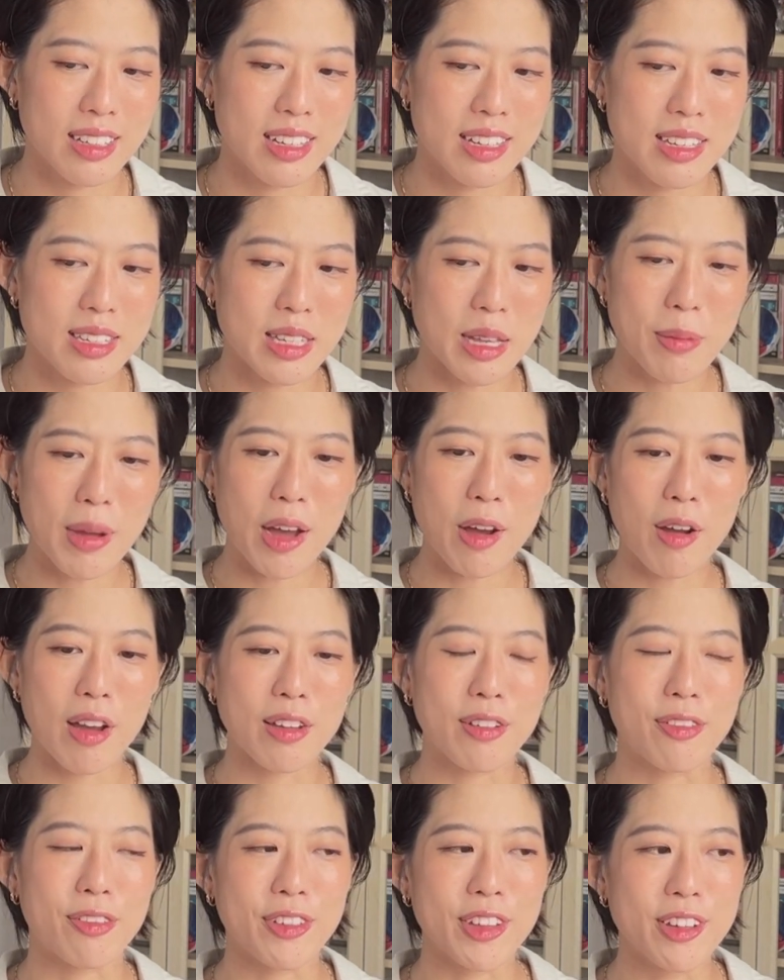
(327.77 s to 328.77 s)
somehow I
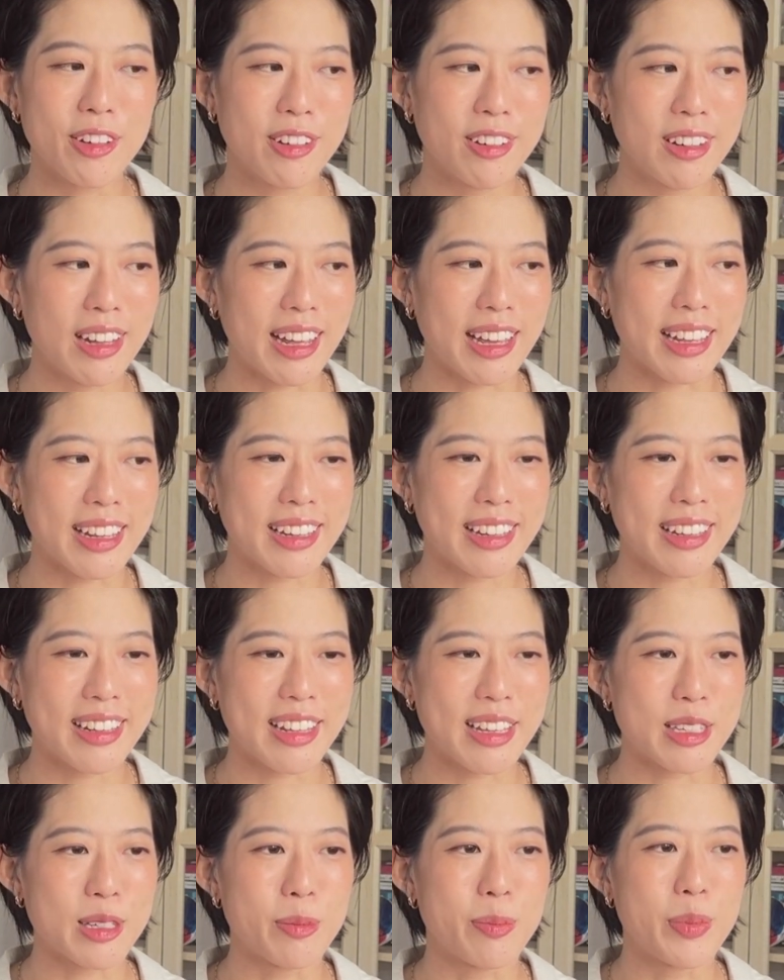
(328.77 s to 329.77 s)
feel like
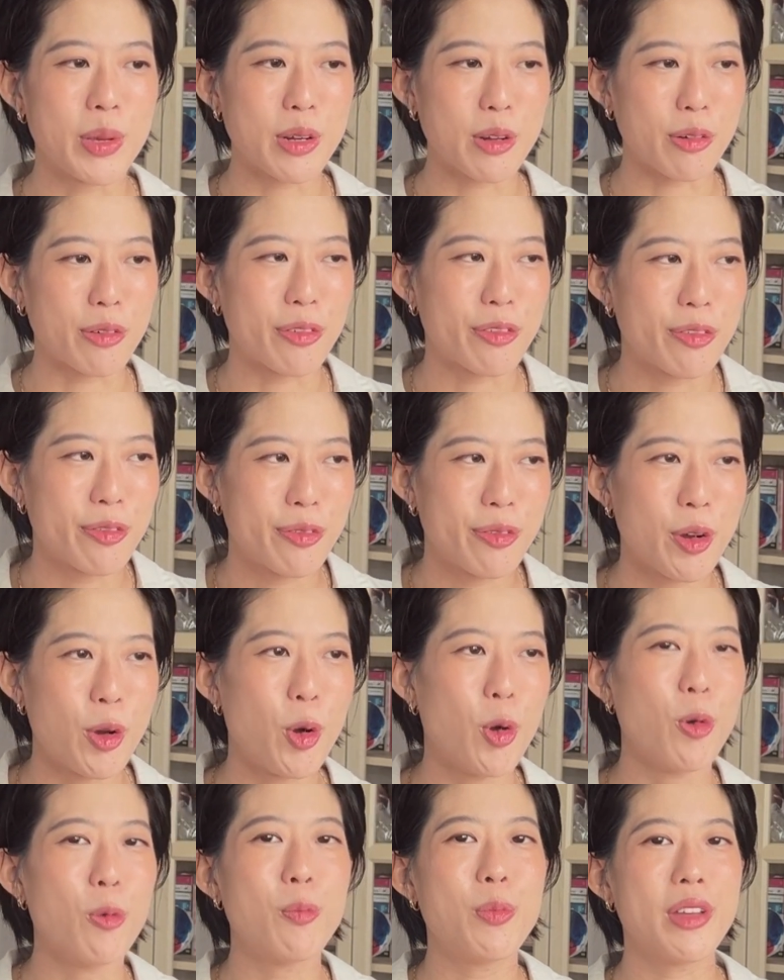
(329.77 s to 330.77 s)
there's a bit of
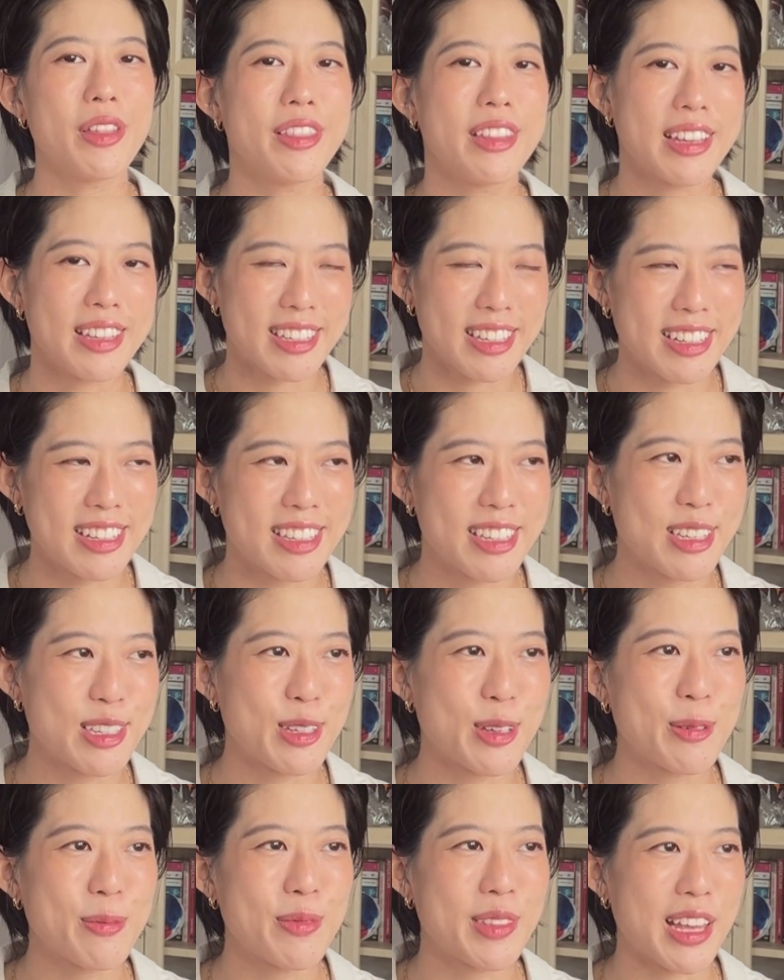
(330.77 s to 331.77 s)
hope in that
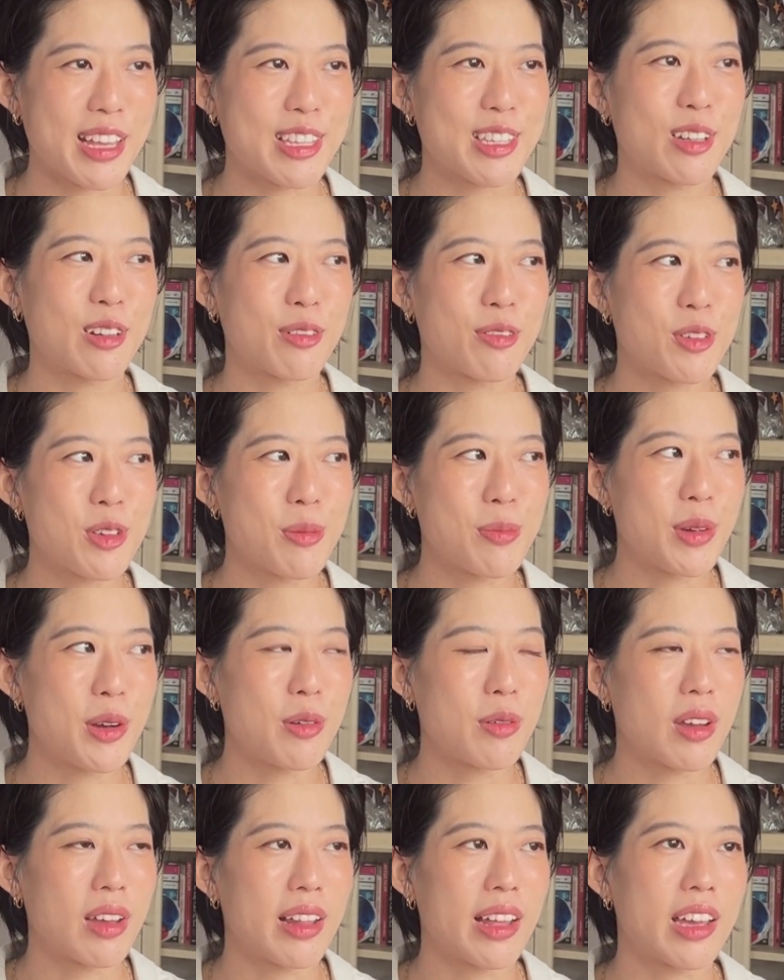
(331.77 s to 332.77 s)
cynicism, that sort of humor
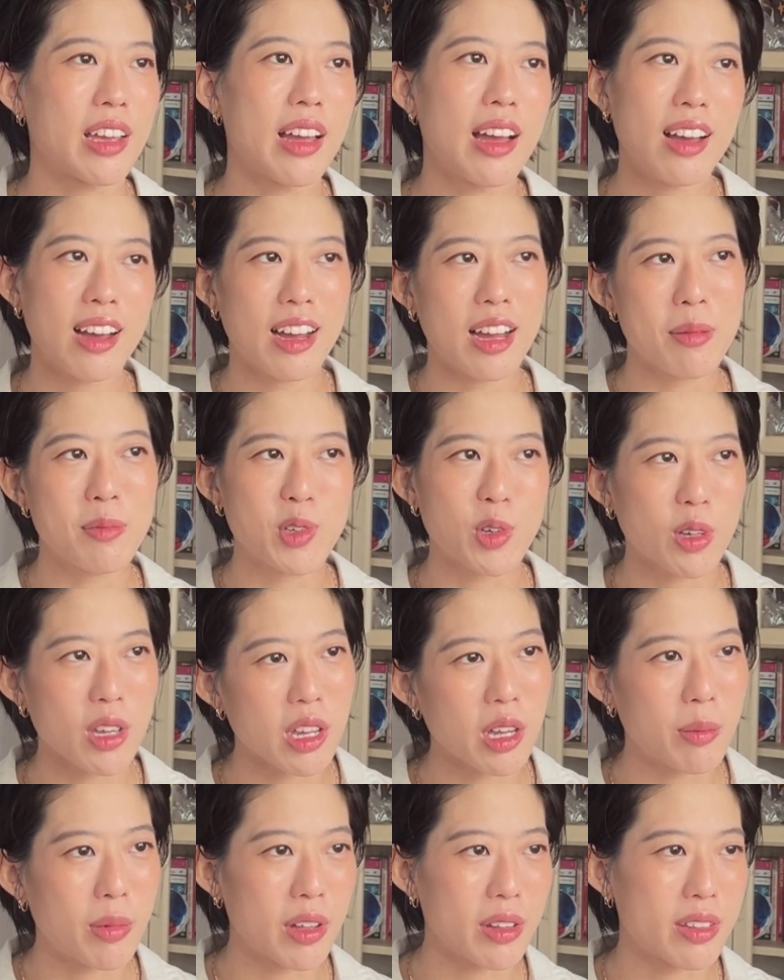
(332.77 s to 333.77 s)
where like, haha, I'm joking
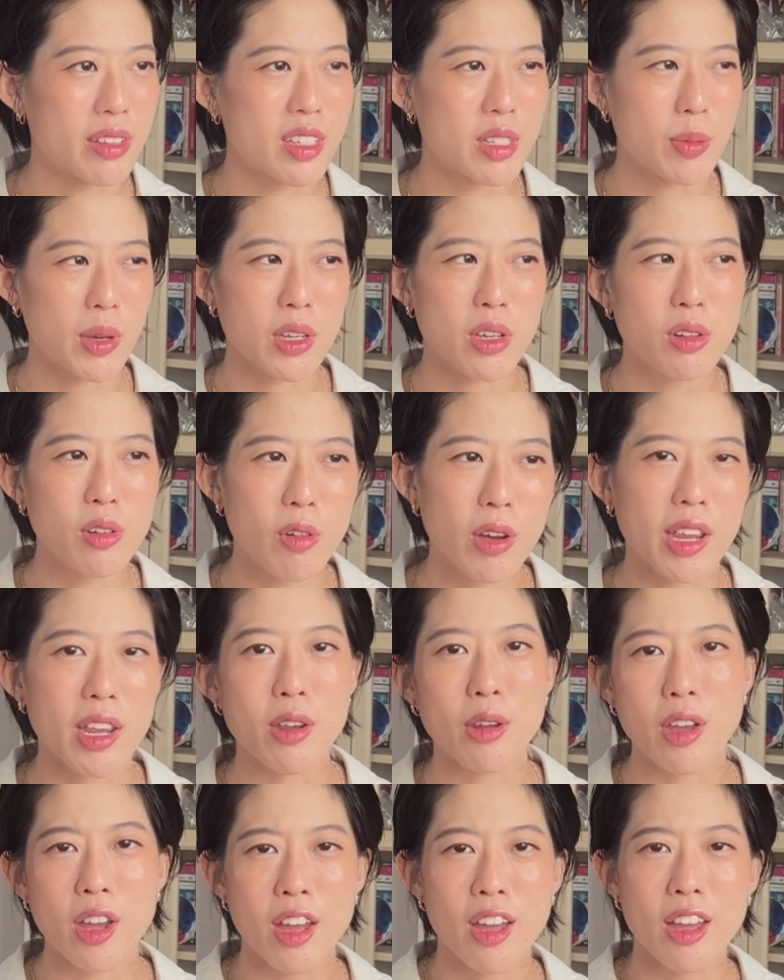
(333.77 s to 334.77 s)
about this, but hey,